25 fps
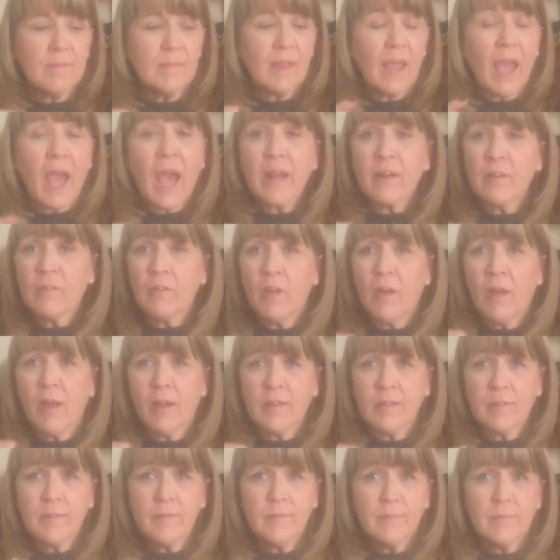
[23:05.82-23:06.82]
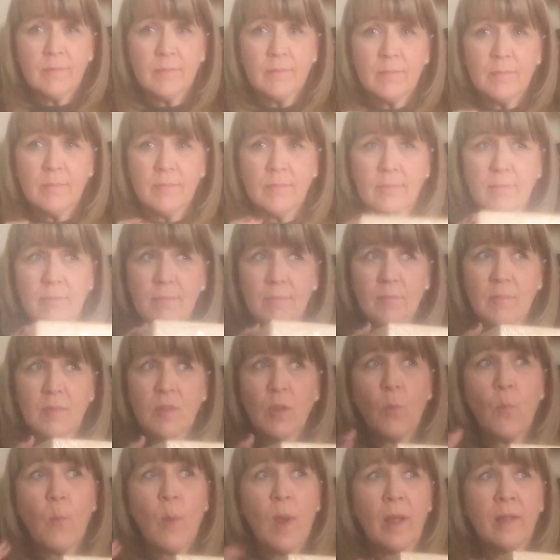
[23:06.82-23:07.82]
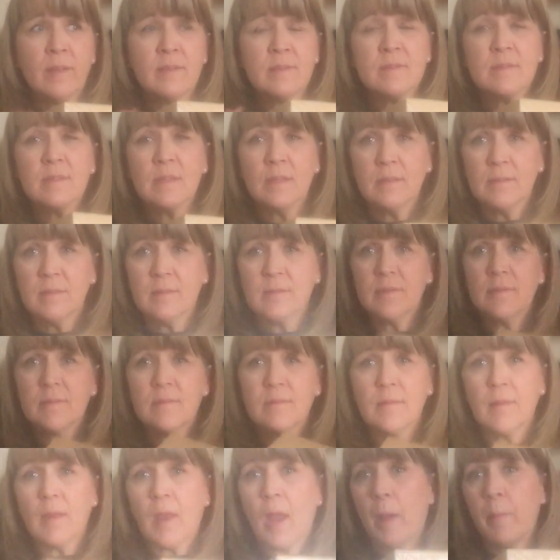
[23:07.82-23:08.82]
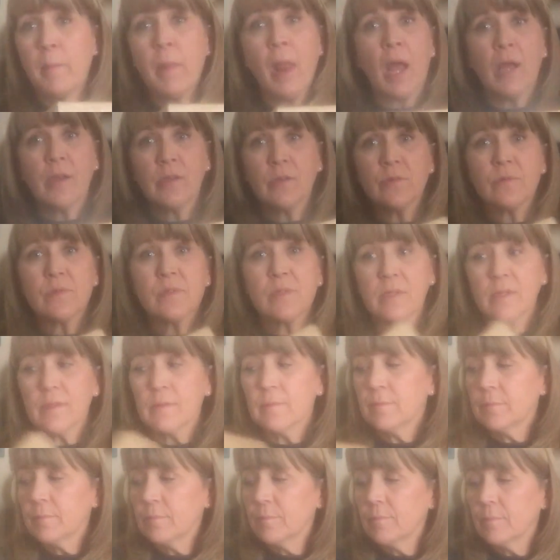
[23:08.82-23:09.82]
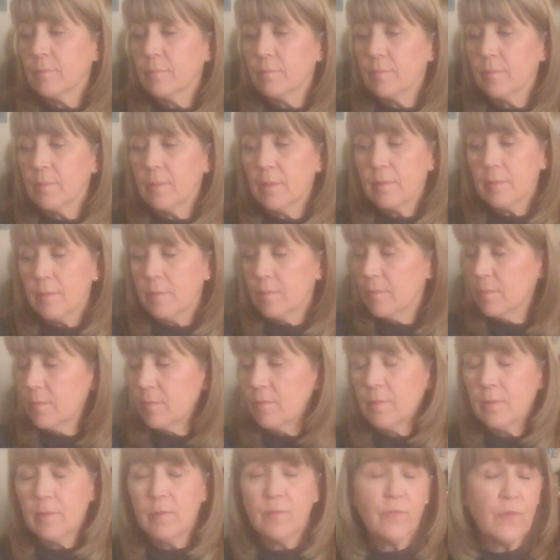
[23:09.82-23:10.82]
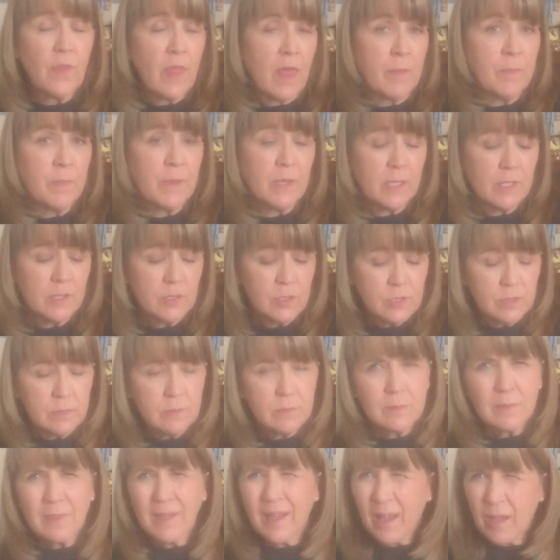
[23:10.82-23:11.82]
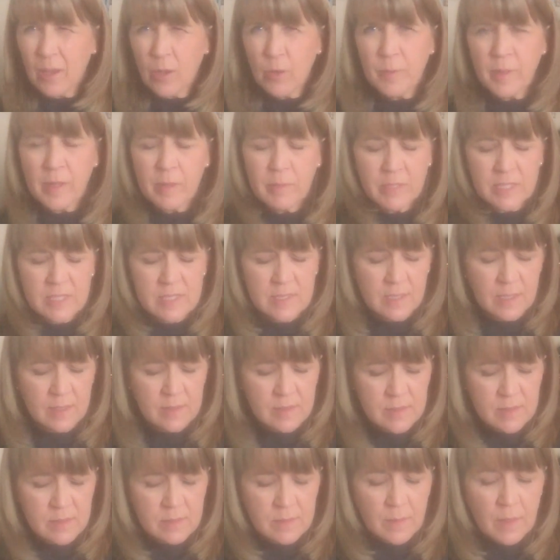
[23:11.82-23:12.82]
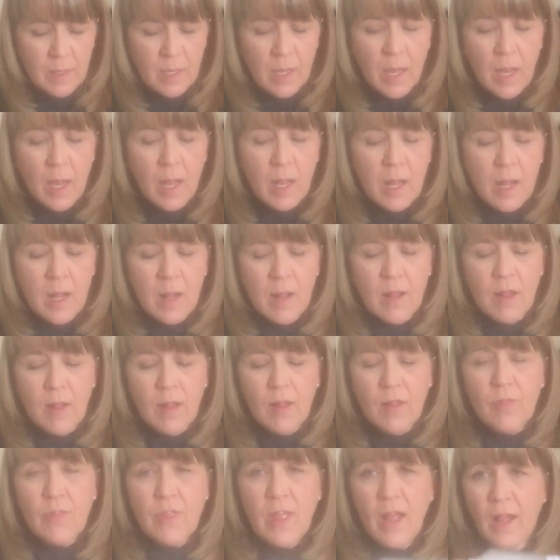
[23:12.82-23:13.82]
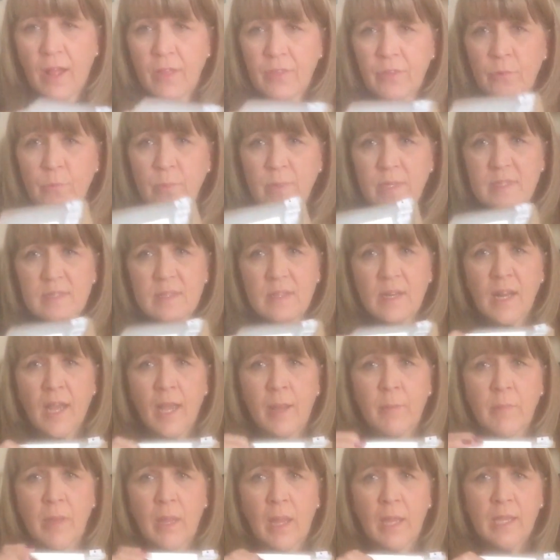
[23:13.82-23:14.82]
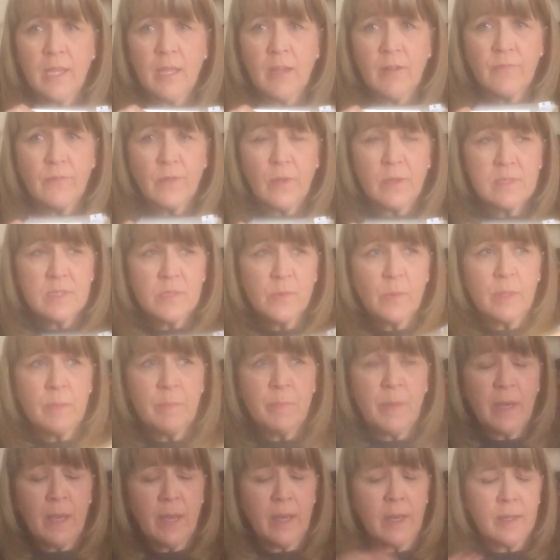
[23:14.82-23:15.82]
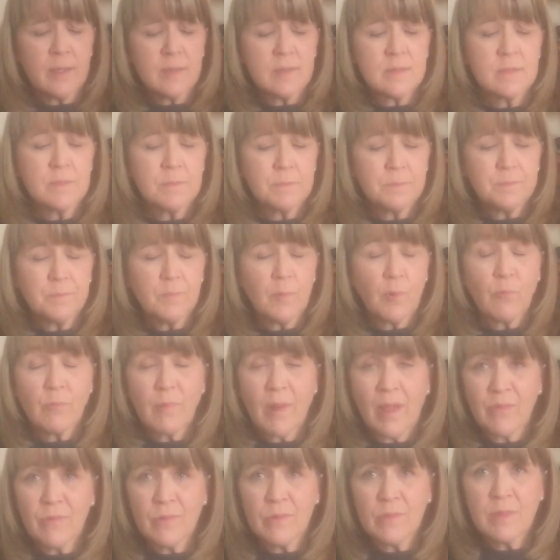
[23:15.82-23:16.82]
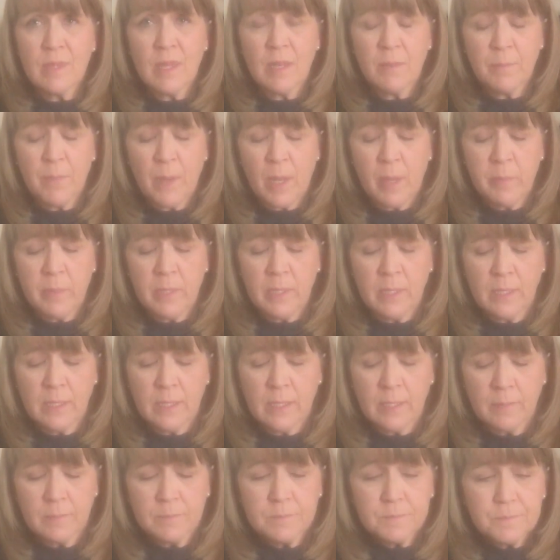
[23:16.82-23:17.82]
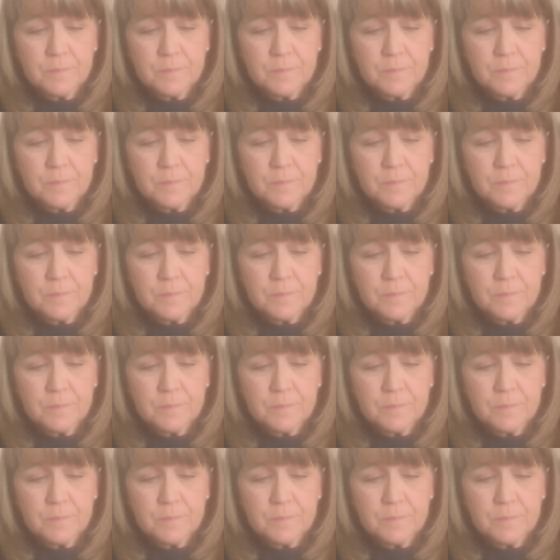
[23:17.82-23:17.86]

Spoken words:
catalog the ones that I'm not using for that page. I hope that makes sense. The other reason I'm liking floss away bags rather than bobbinating,